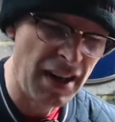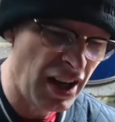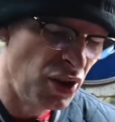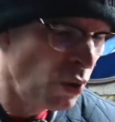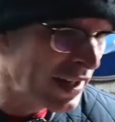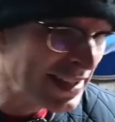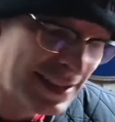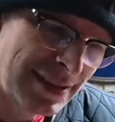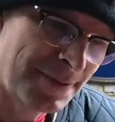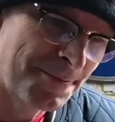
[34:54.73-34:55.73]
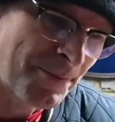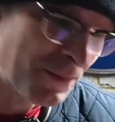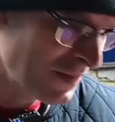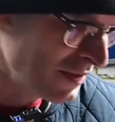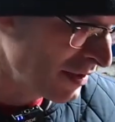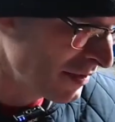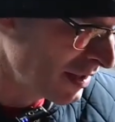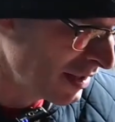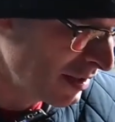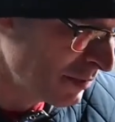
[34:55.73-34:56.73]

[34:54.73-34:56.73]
annoyed that the